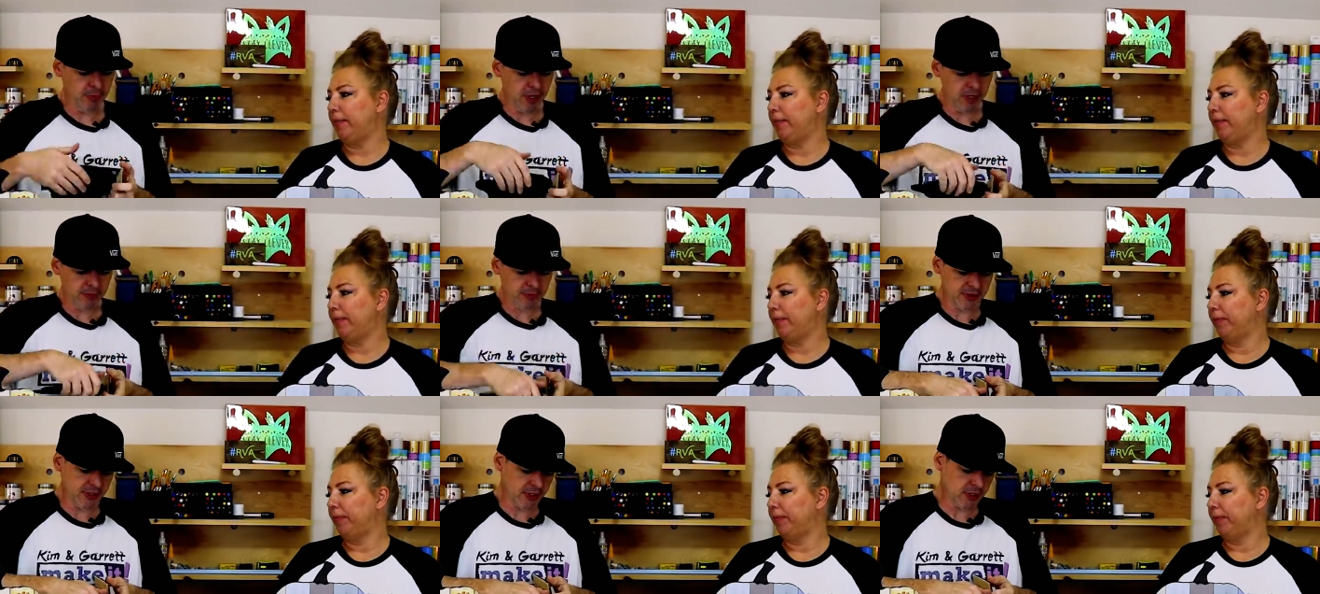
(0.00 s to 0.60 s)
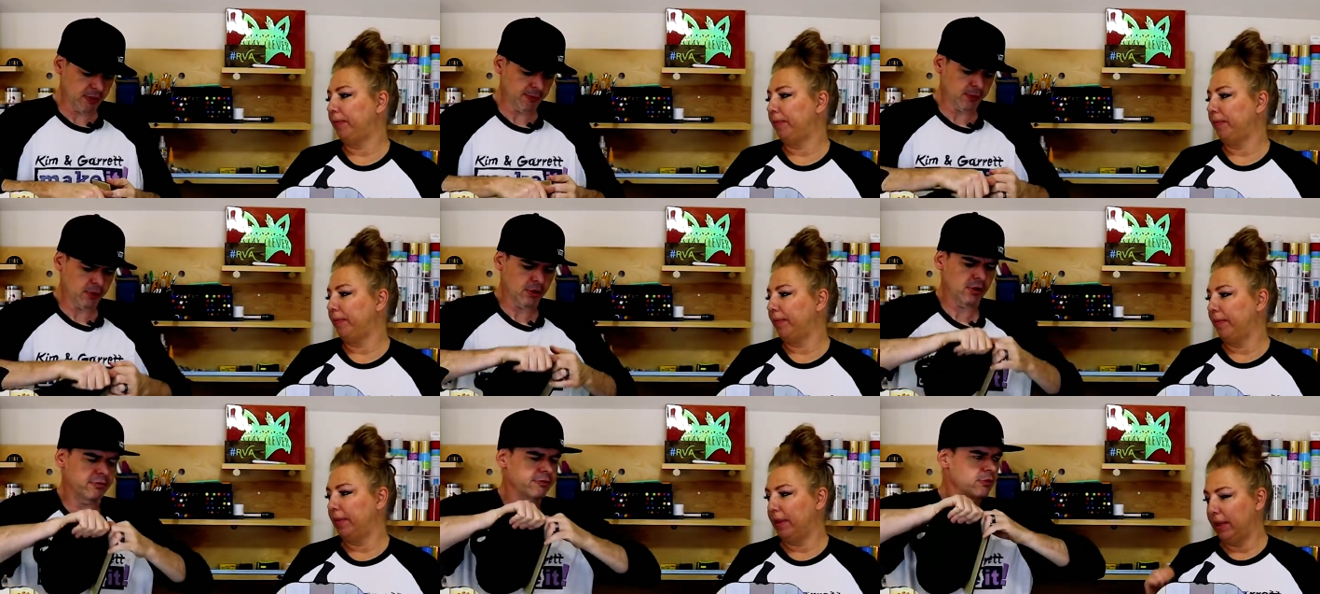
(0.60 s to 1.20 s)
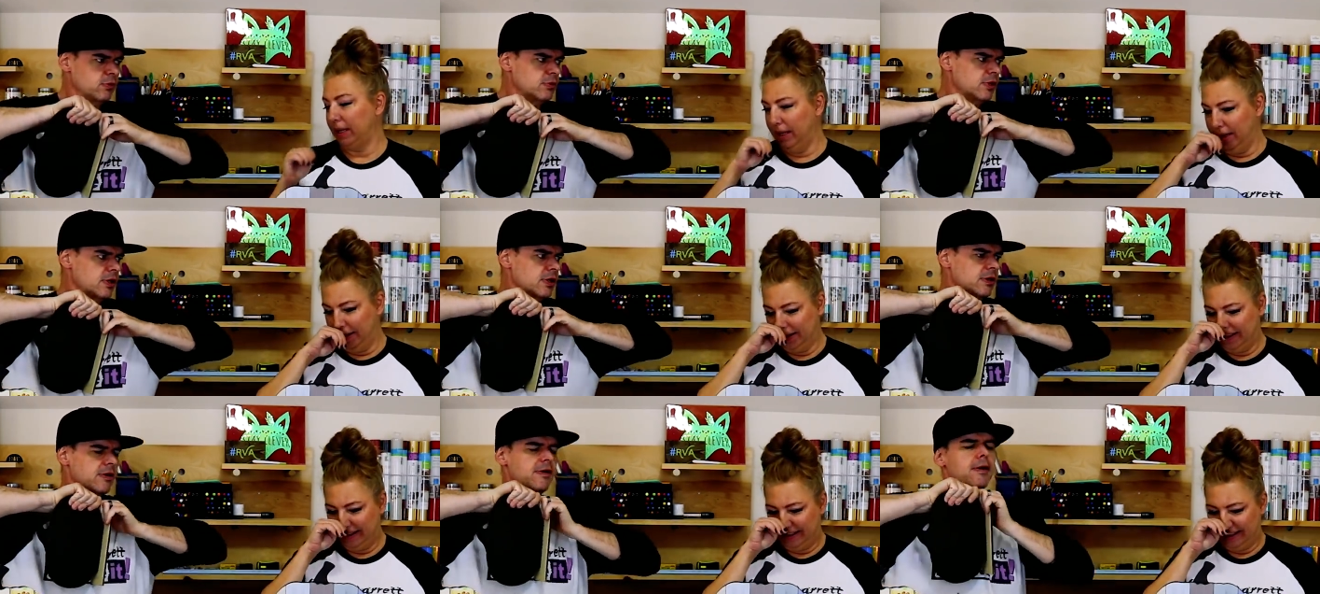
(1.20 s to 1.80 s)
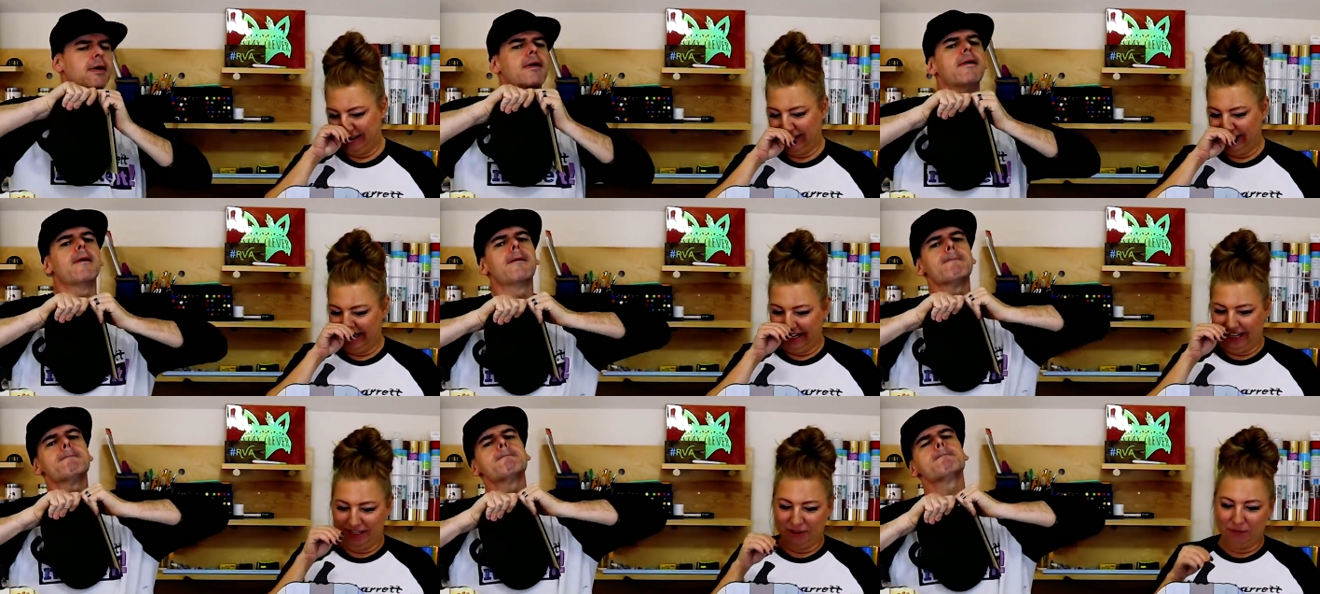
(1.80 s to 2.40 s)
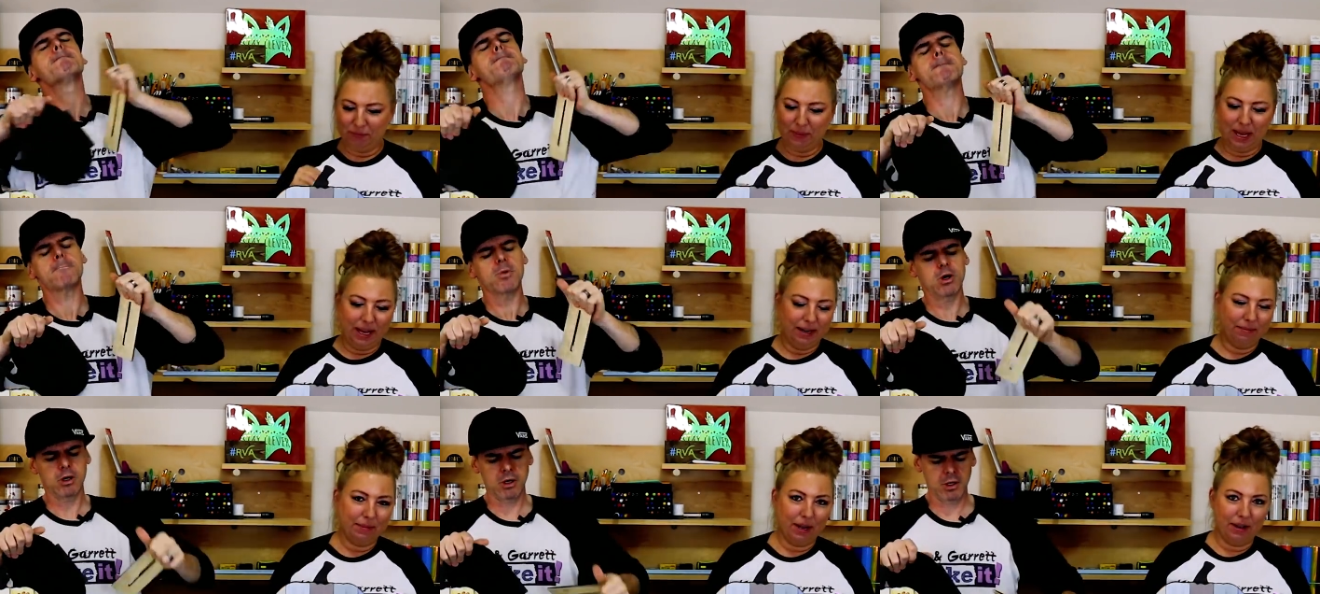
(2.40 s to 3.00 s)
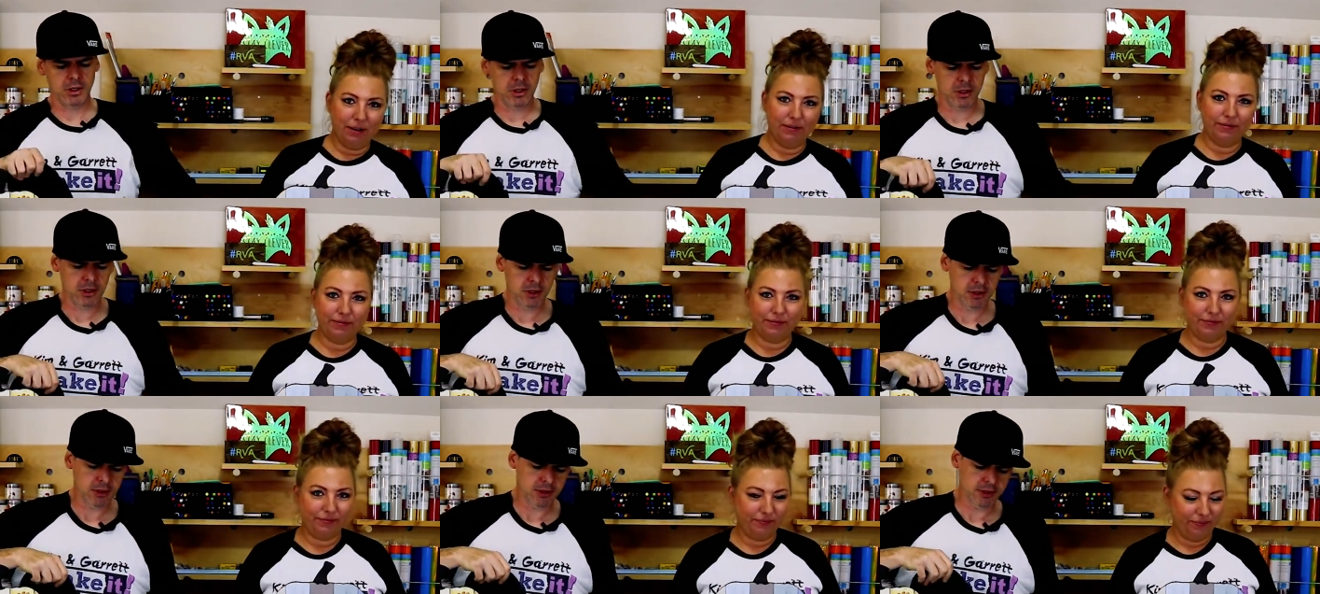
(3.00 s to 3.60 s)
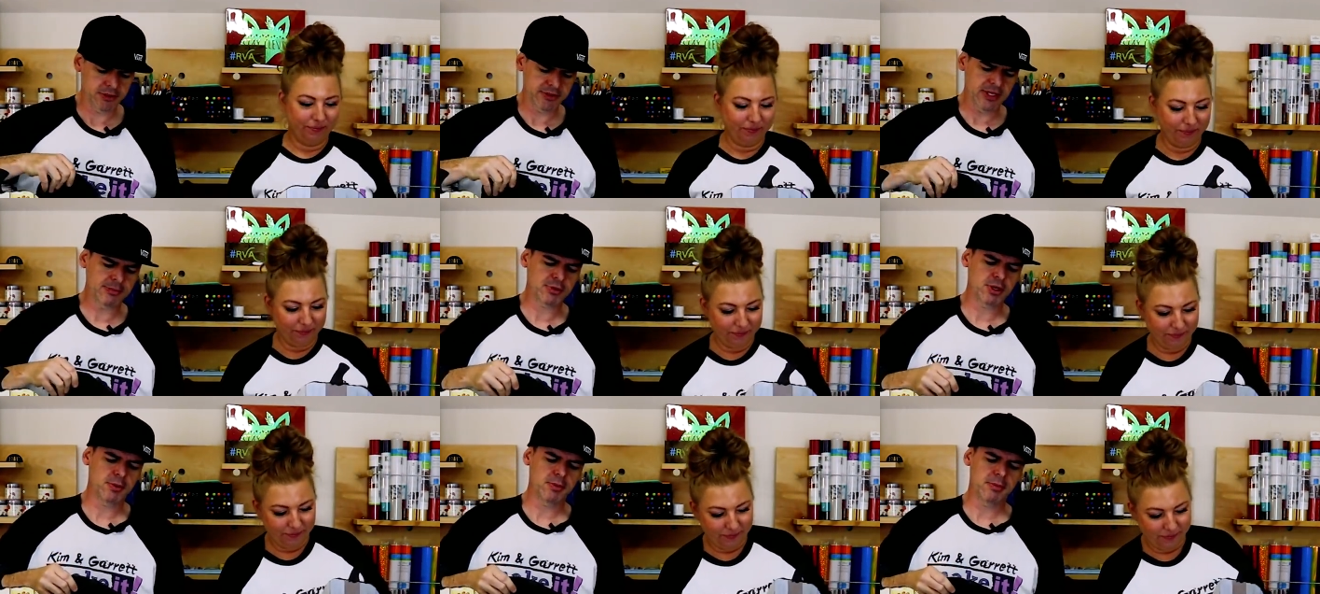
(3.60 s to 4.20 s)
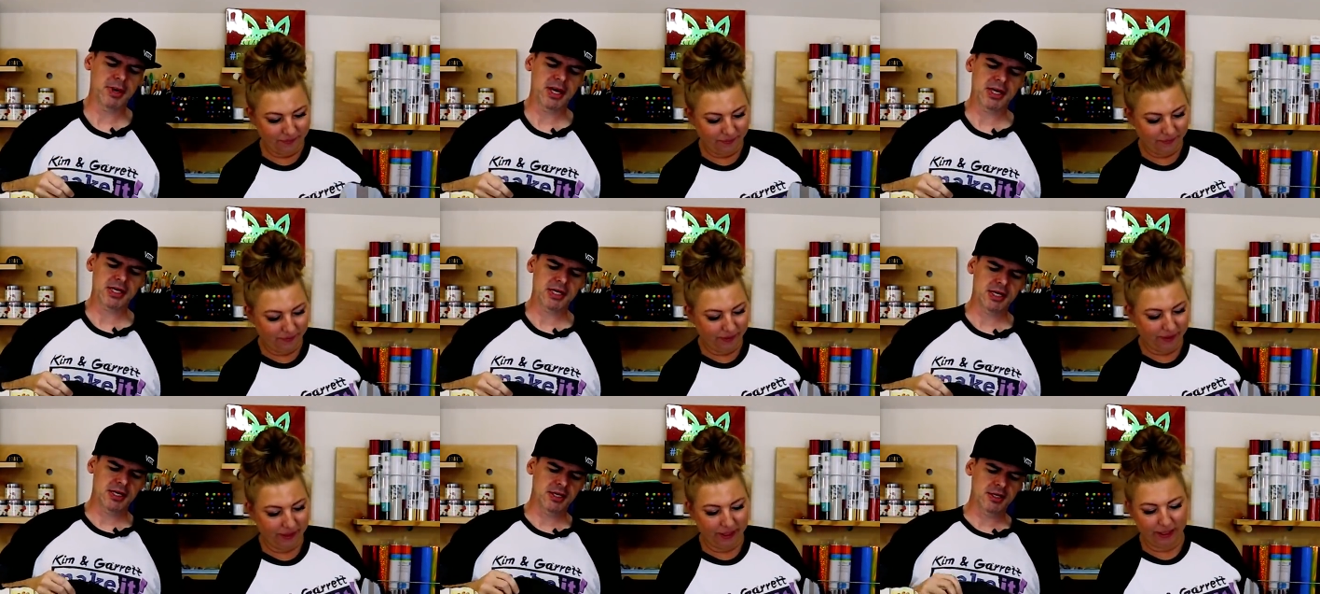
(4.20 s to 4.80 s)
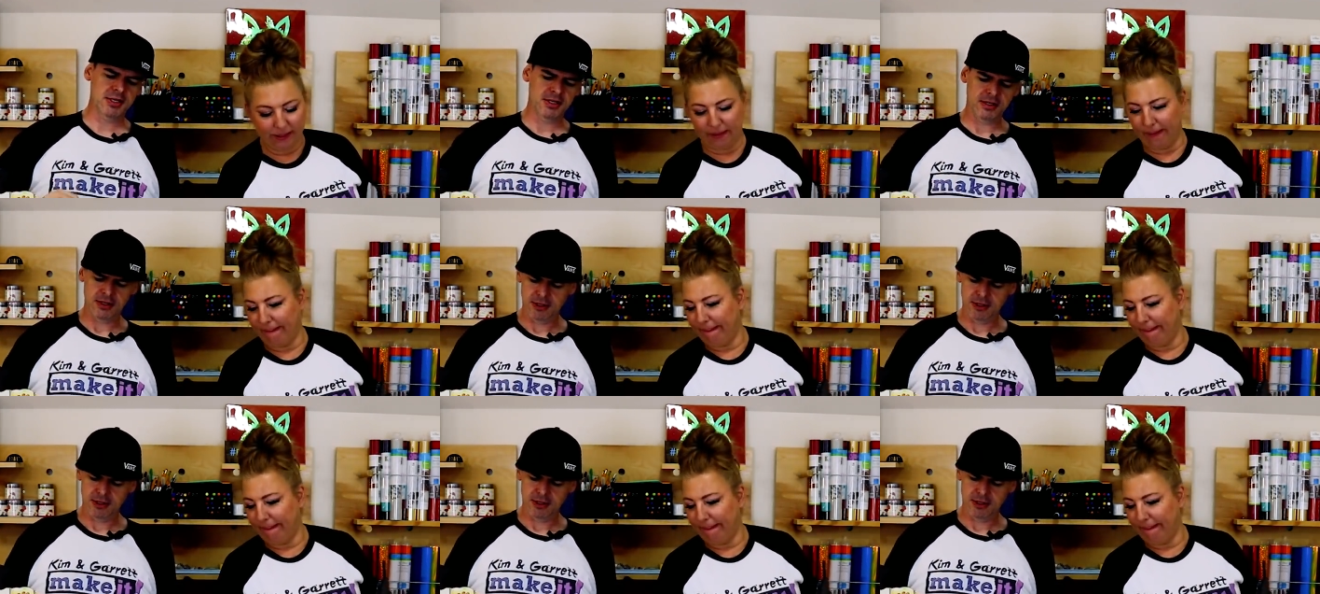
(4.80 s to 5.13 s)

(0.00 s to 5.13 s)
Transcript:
Speaker 1: bottom is not coming off, hold on. Can't get your bottom off. Because I'm coming back in,